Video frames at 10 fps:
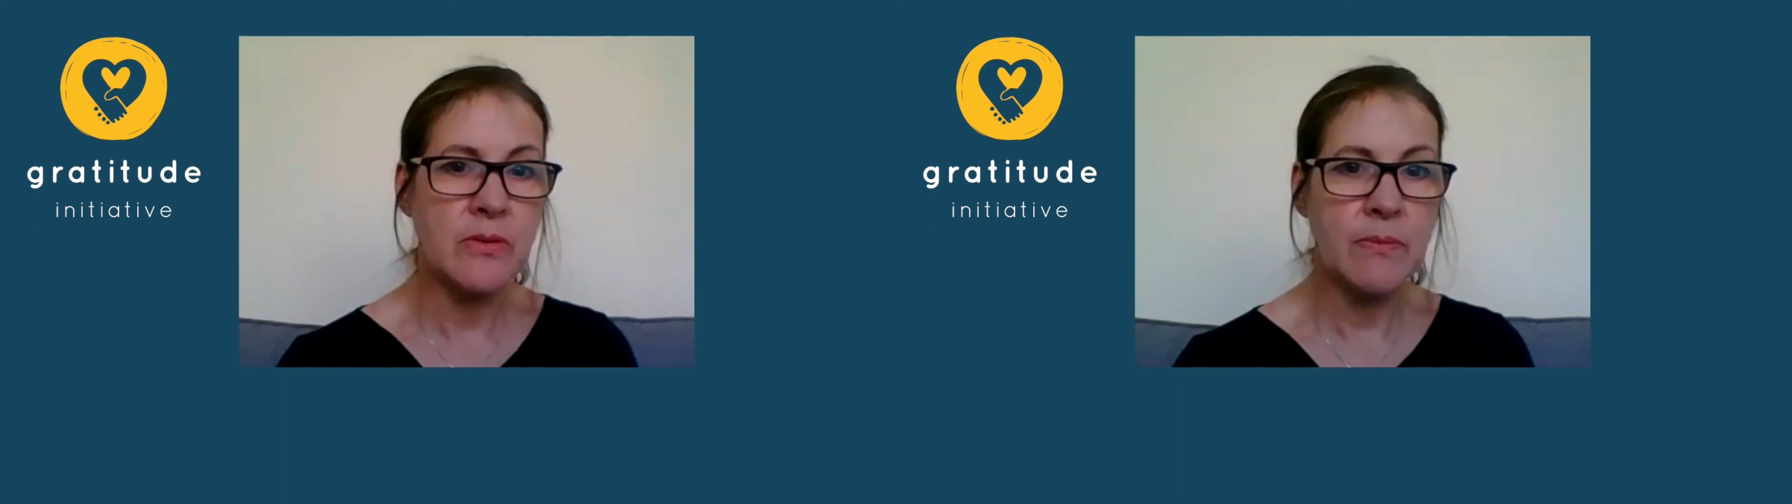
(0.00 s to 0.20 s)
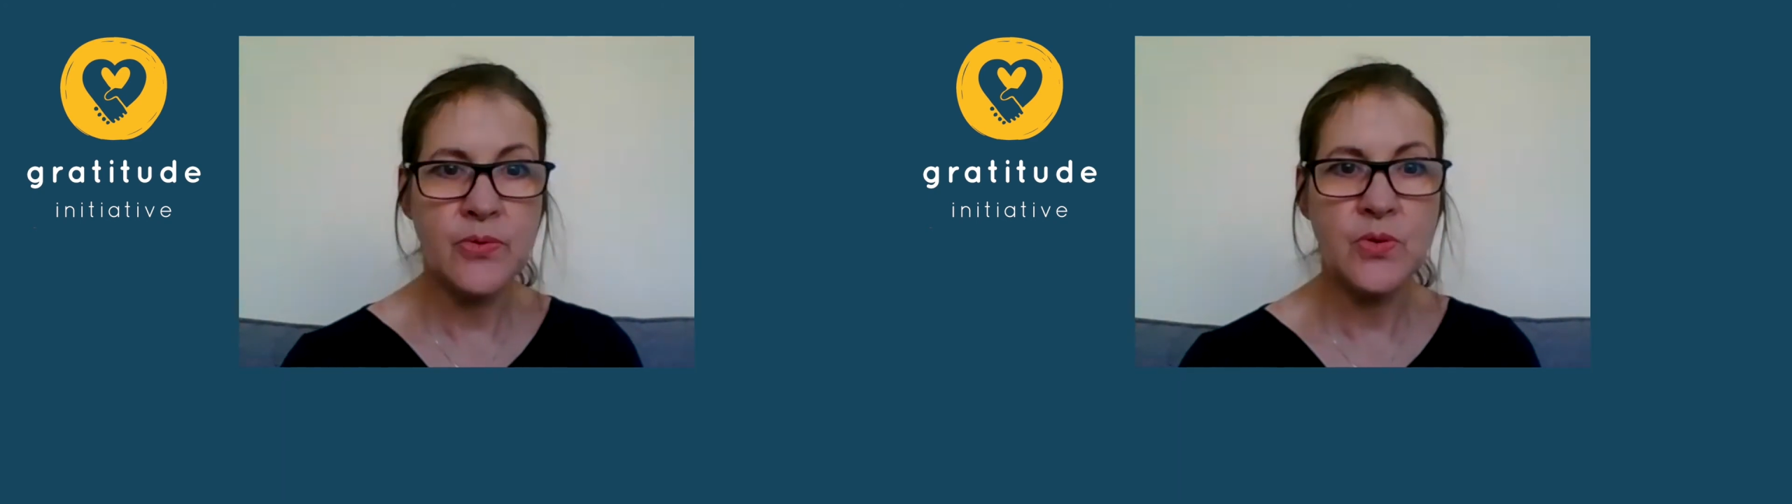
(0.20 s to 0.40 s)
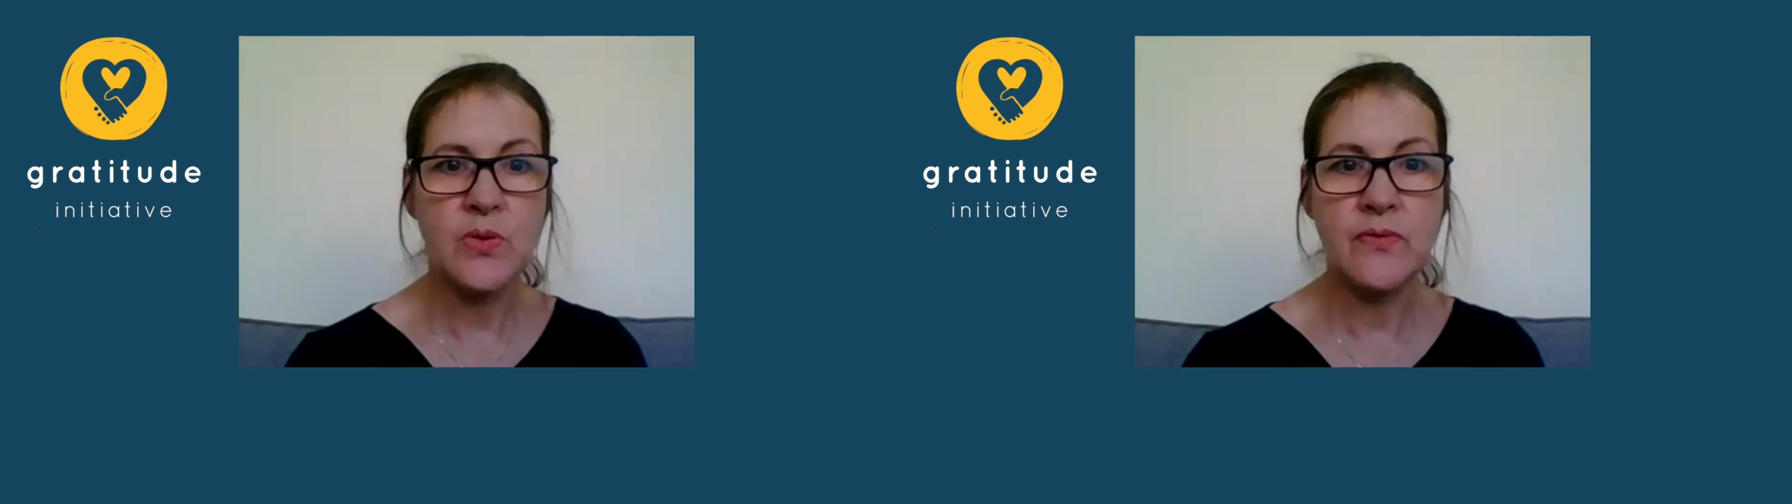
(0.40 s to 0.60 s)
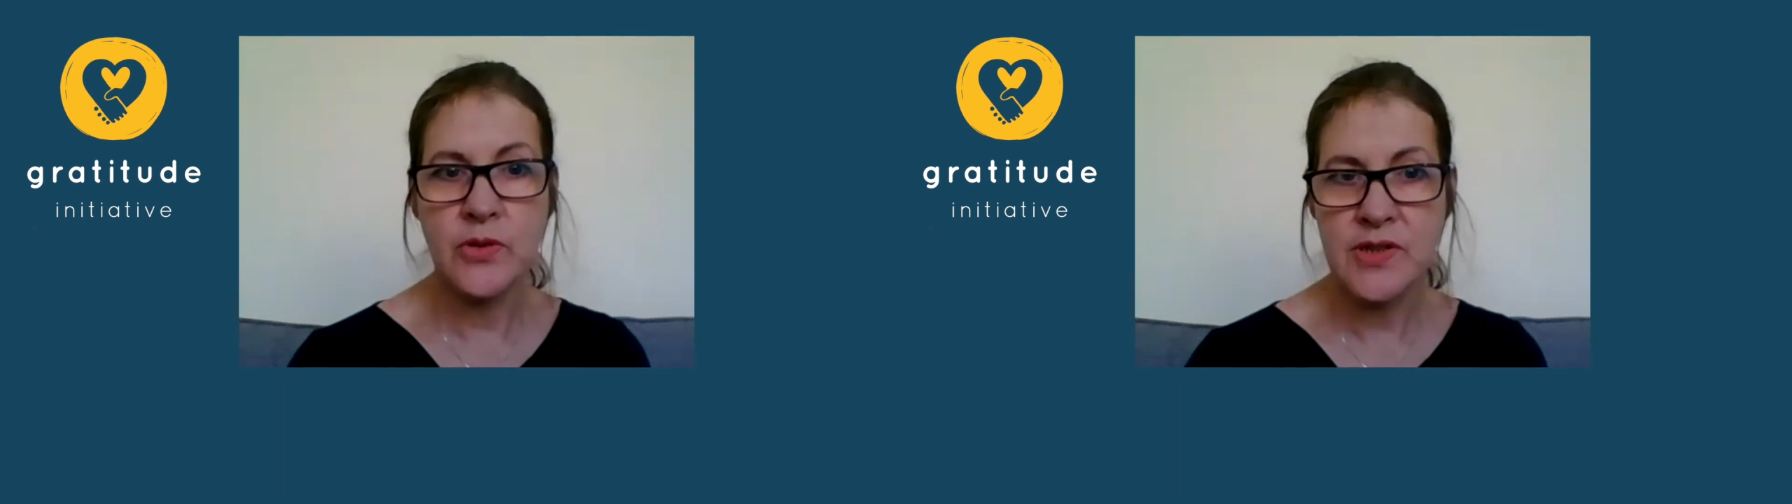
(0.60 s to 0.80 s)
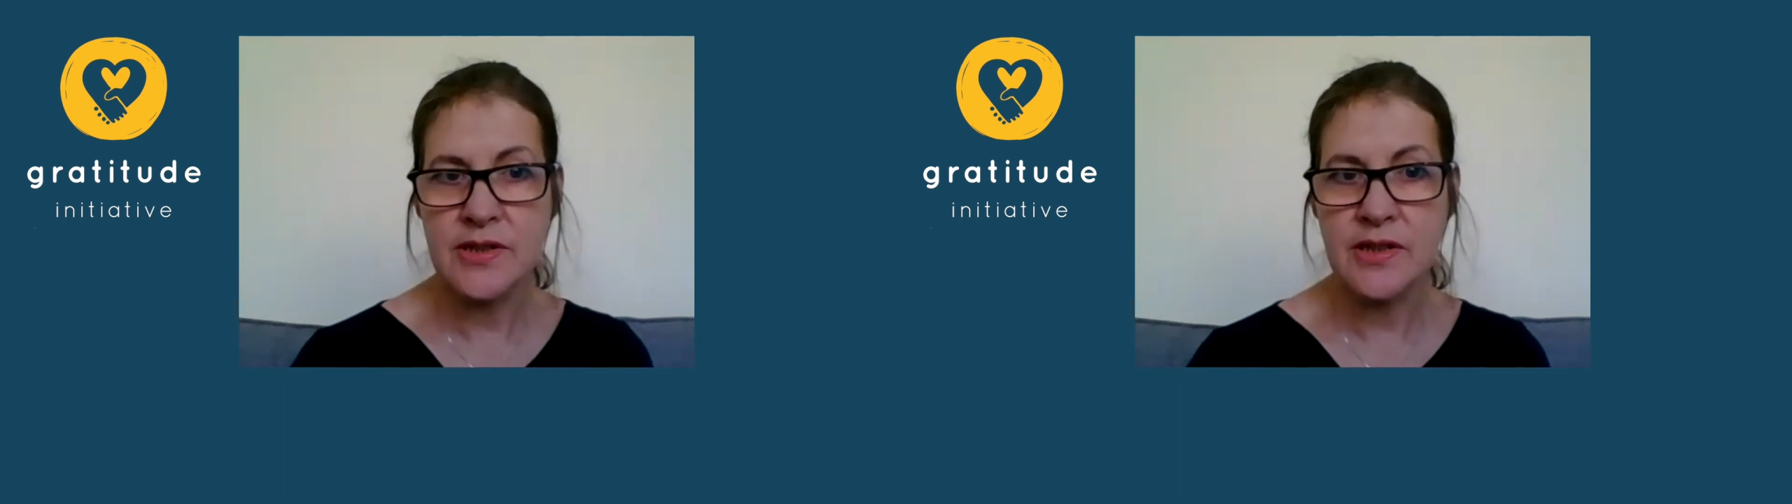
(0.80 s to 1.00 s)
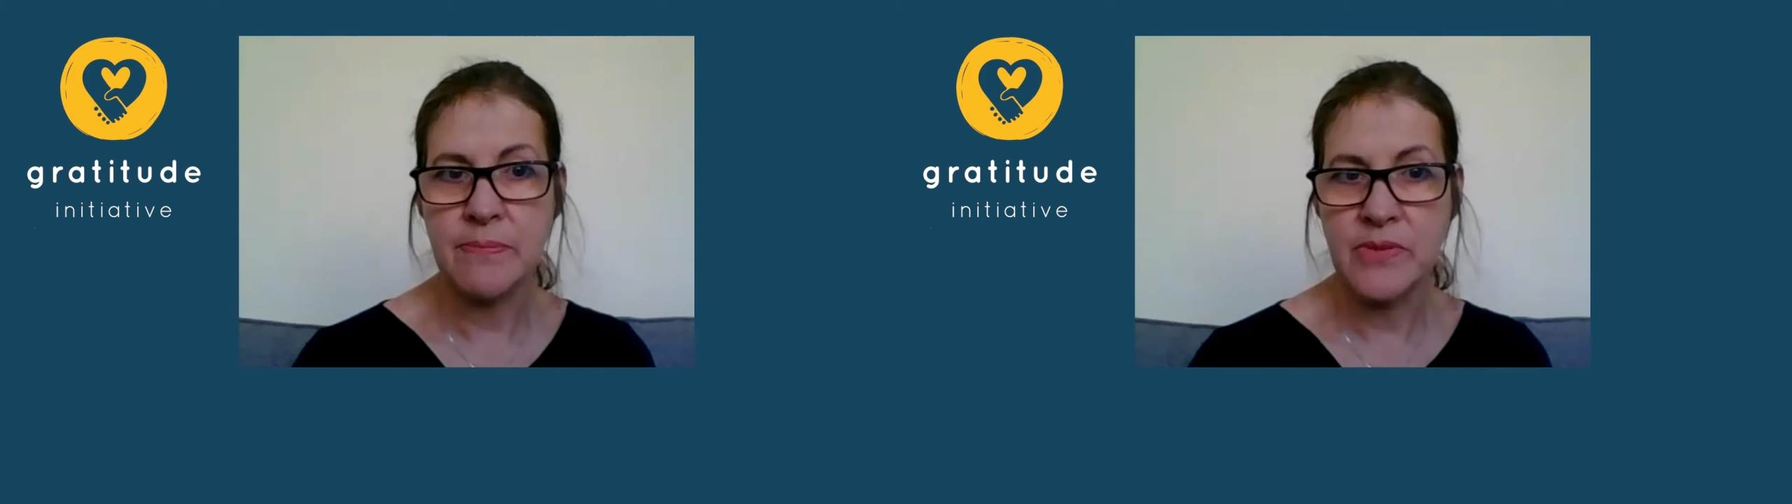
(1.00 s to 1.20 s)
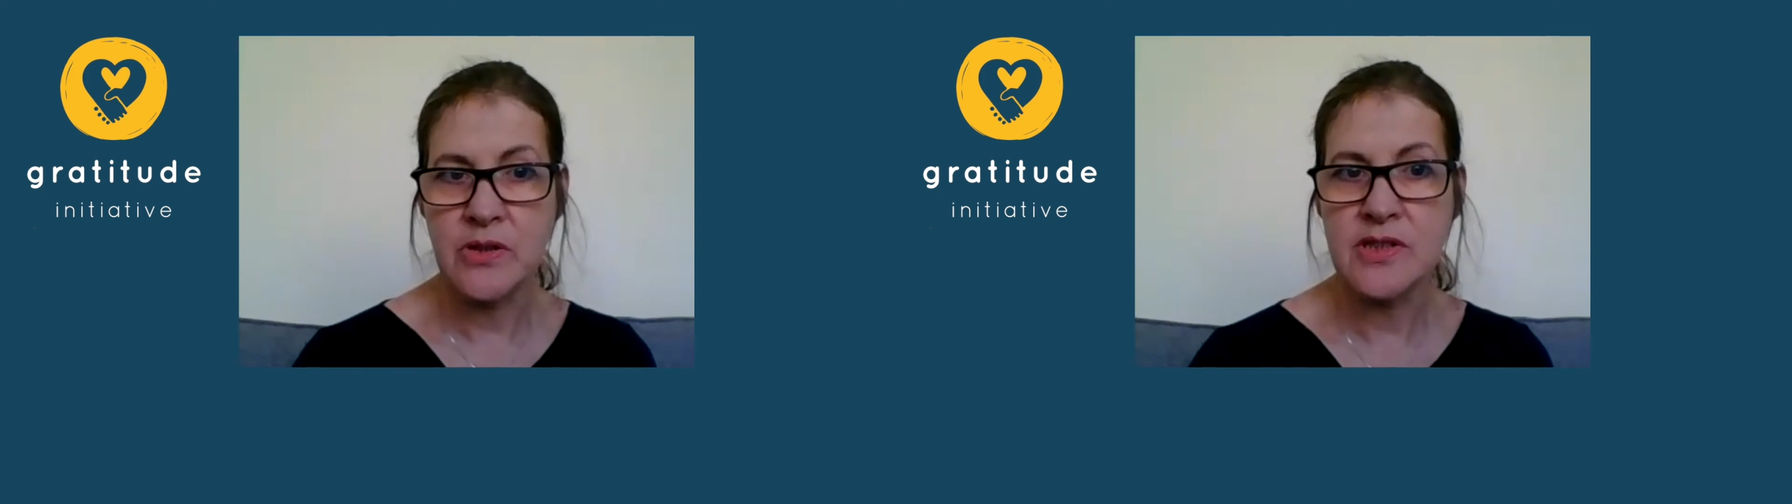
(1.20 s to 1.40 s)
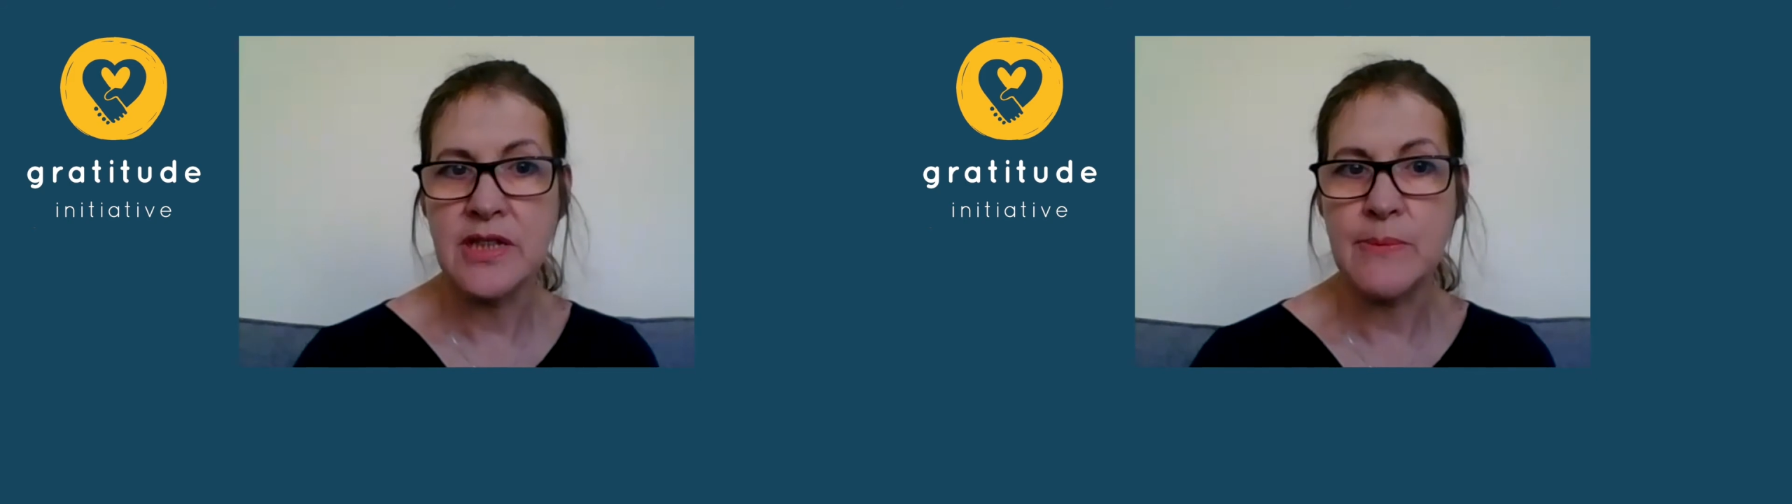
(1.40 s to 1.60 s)
improve your sleep and
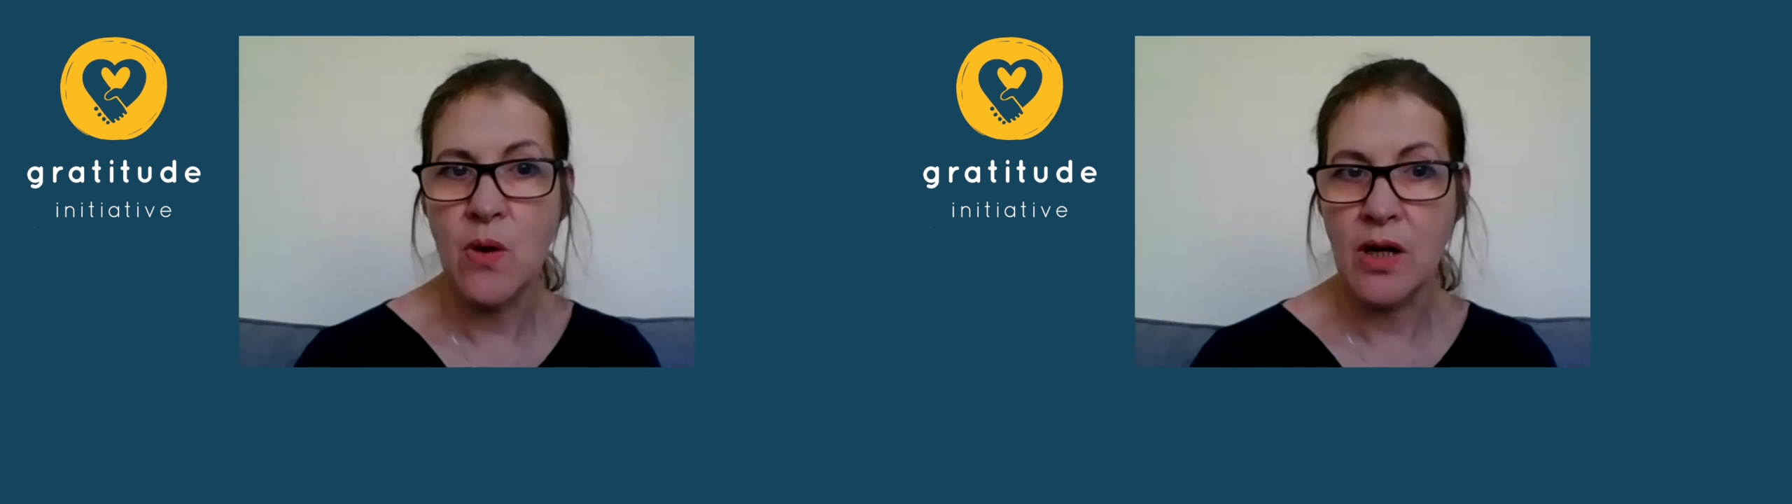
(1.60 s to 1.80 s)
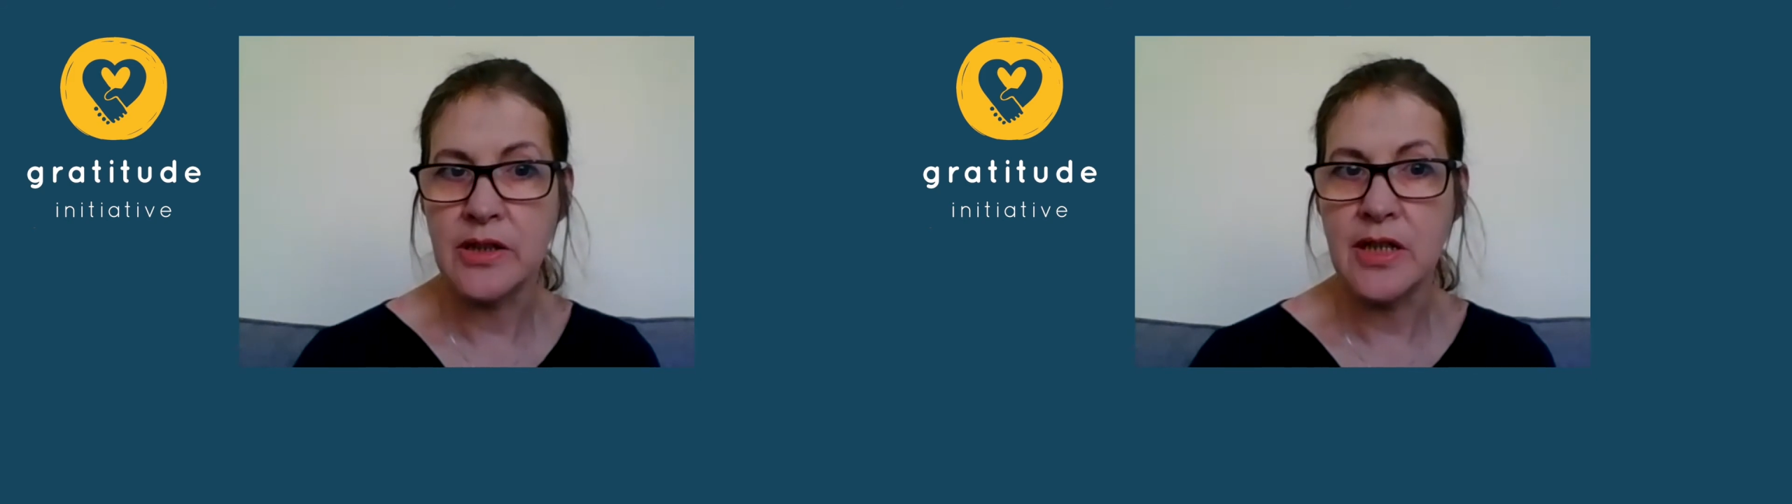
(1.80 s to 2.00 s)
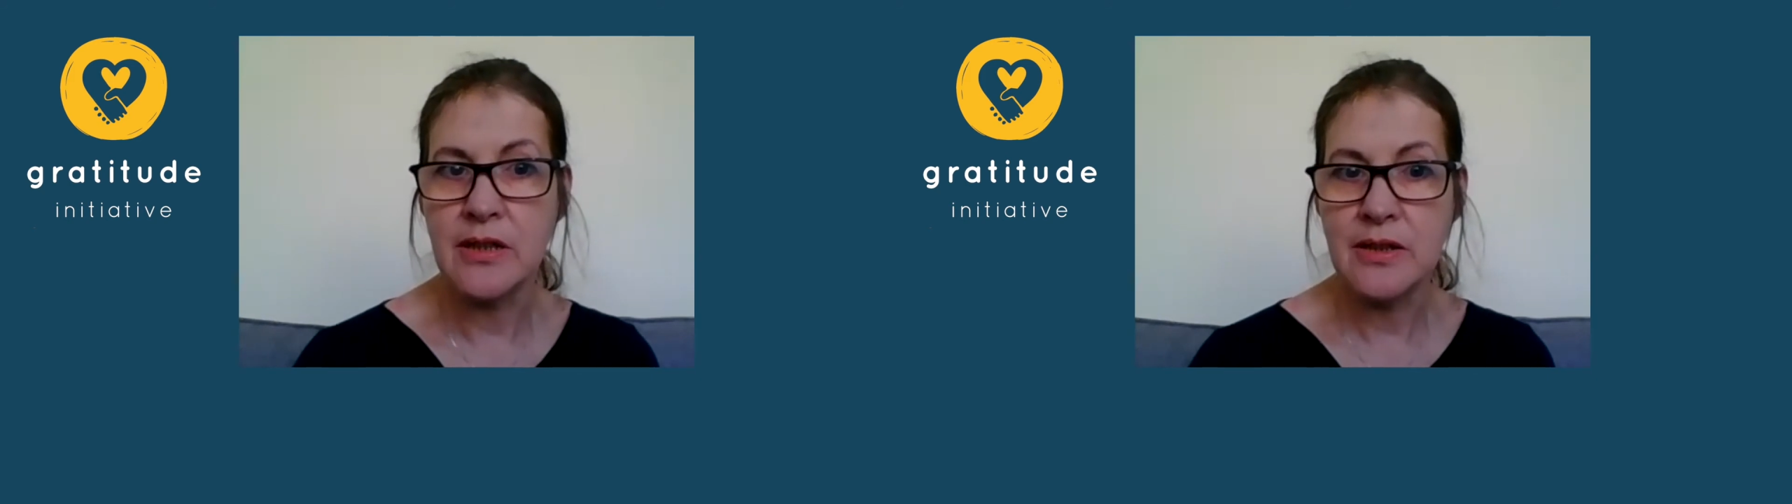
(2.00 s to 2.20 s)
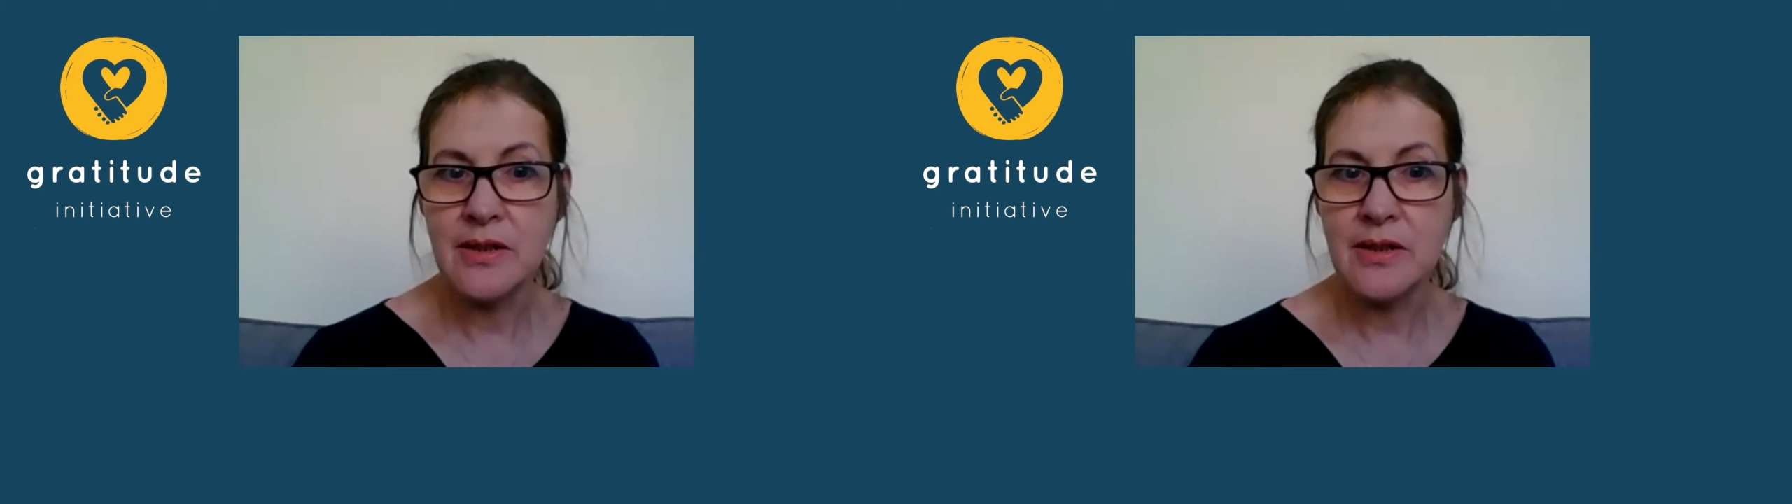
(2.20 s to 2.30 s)
your sleep quality.